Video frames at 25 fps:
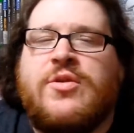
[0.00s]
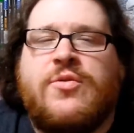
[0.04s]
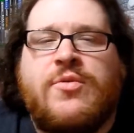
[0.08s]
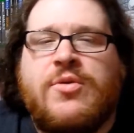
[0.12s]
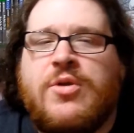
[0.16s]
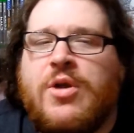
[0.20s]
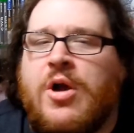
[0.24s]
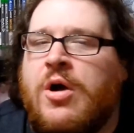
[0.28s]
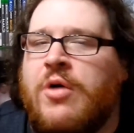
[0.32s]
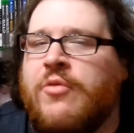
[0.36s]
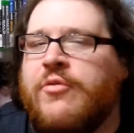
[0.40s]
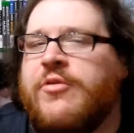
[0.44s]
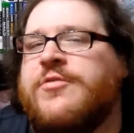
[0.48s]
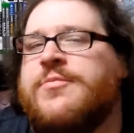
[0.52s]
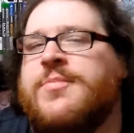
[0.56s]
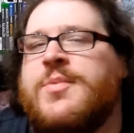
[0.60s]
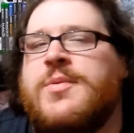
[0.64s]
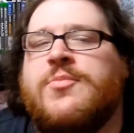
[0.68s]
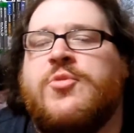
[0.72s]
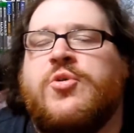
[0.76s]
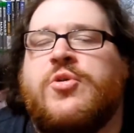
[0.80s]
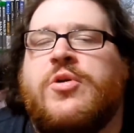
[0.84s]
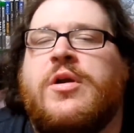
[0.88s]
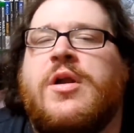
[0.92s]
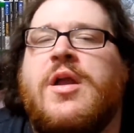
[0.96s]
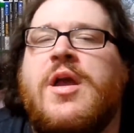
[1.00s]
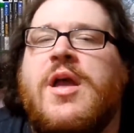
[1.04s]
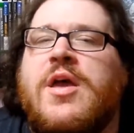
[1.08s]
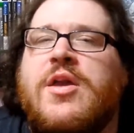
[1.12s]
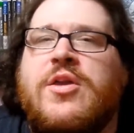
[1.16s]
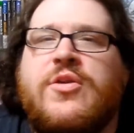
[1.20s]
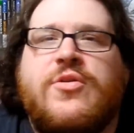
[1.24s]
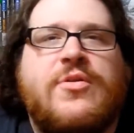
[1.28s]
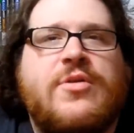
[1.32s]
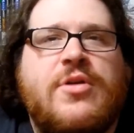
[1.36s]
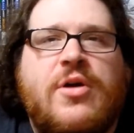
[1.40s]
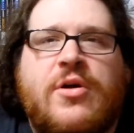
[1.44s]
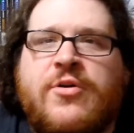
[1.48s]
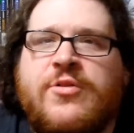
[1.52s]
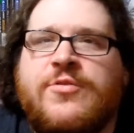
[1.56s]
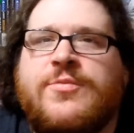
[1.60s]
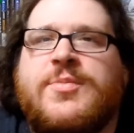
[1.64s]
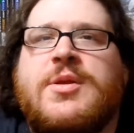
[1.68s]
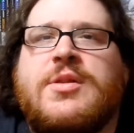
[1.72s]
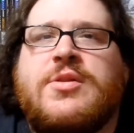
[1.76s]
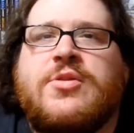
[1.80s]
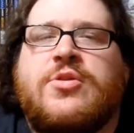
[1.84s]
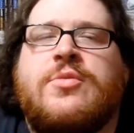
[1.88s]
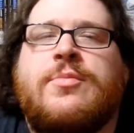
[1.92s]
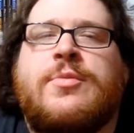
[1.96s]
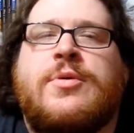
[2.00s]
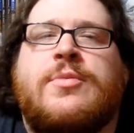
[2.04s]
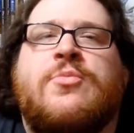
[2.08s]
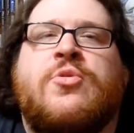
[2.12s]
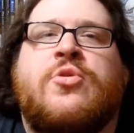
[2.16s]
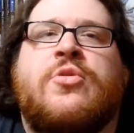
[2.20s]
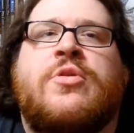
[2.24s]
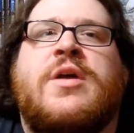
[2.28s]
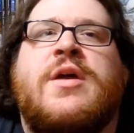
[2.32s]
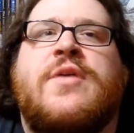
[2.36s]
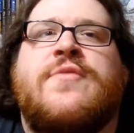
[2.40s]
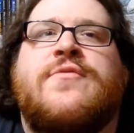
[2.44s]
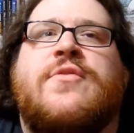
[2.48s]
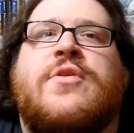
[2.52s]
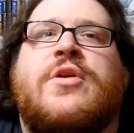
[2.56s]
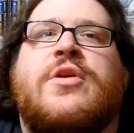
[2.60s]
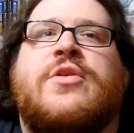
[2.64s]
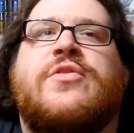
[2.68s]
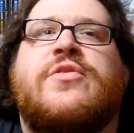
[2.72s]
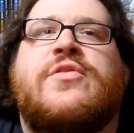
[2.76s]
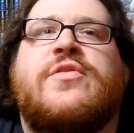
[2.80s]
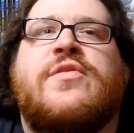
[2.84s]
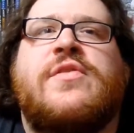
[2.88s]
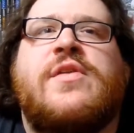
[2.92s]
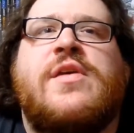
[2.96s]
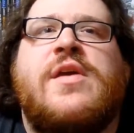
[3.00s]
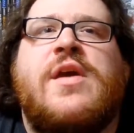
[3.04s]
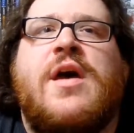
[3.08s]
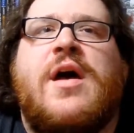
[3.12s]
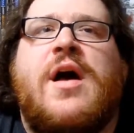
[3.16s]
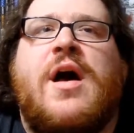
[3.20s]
You can always be a little bit more diverse